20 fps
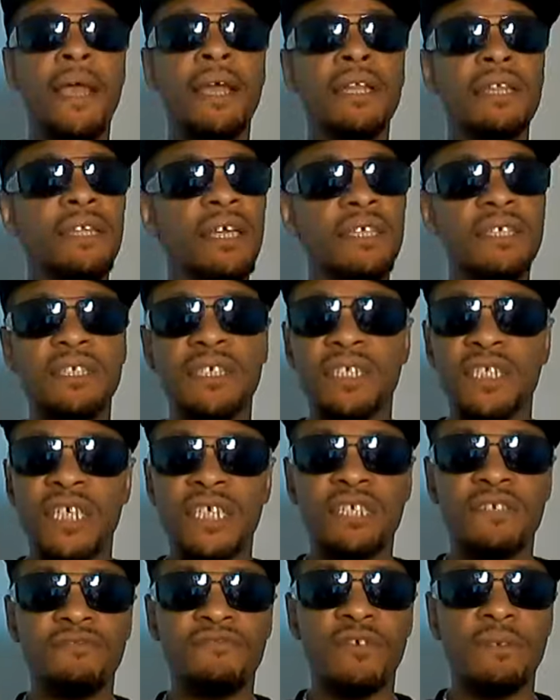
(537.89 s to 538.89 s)
And another
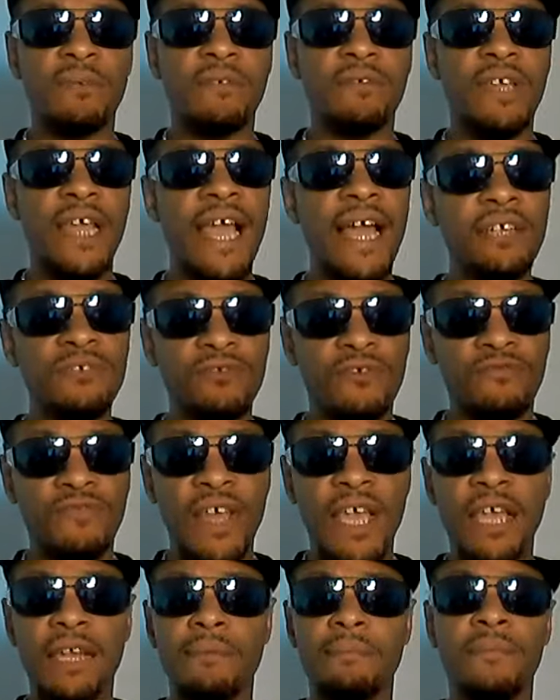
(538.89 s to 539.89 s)
suggestion from a casual
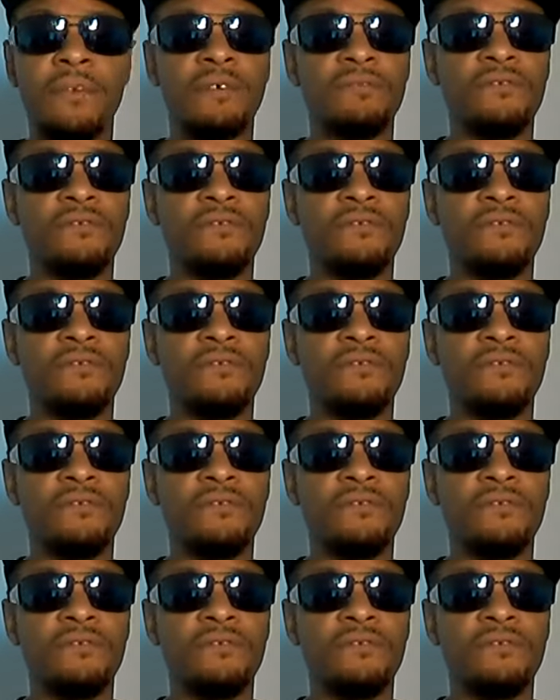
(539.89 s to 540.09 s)
fan,